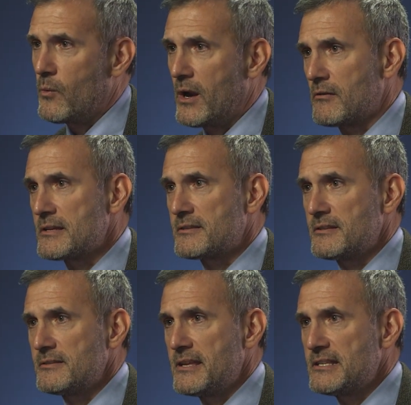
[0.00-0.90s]
wear is
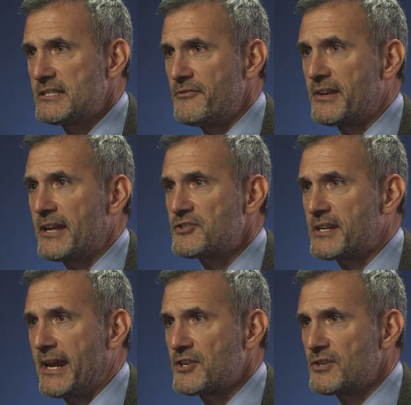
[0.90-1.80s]
in, in, civic
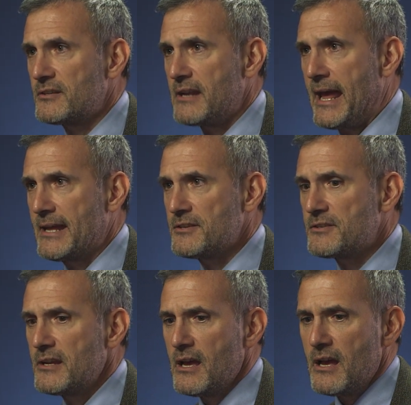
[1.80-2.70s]
education,
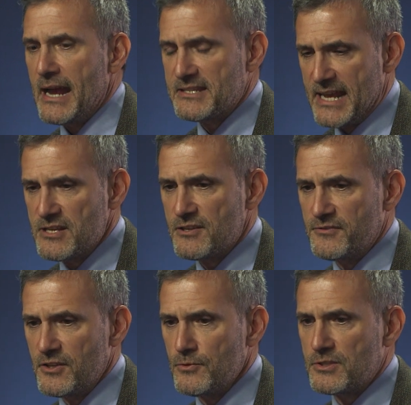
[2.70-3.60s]
and I tend to
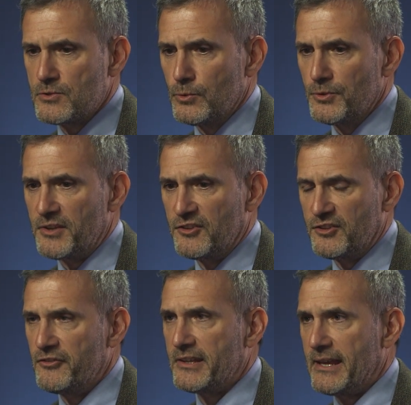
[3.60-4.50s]
view schools as
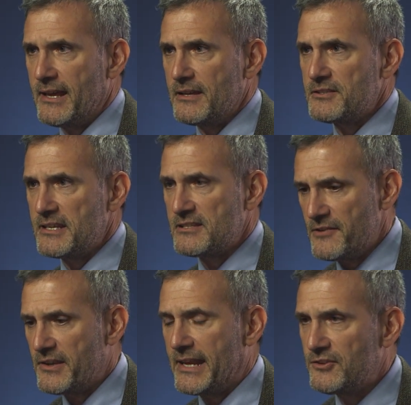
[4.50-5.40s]
civic uh,
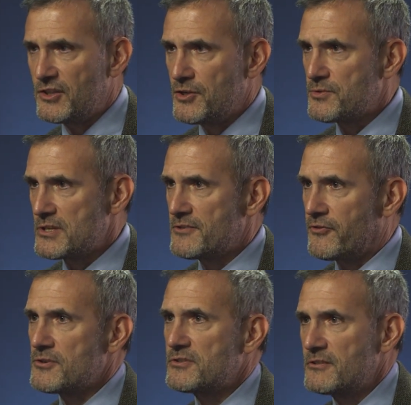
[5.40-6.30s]
civic institutions
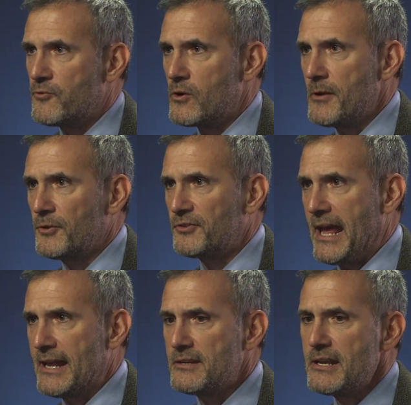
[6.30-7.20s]
first and foremost.
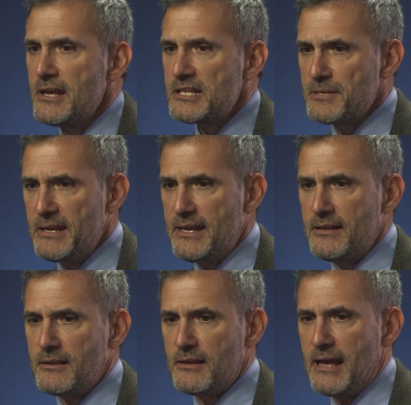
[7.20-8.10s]
And to
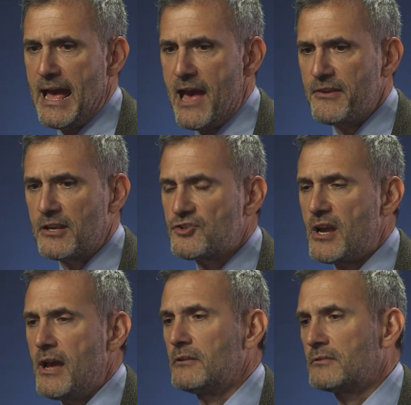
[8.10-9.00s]
me, having a
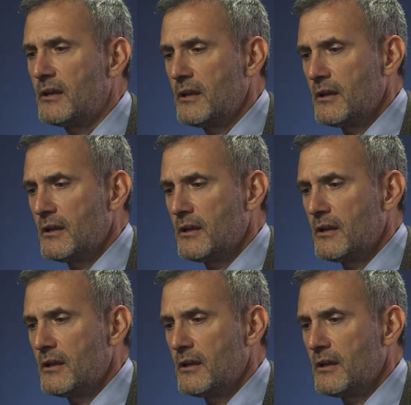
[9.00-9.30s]
child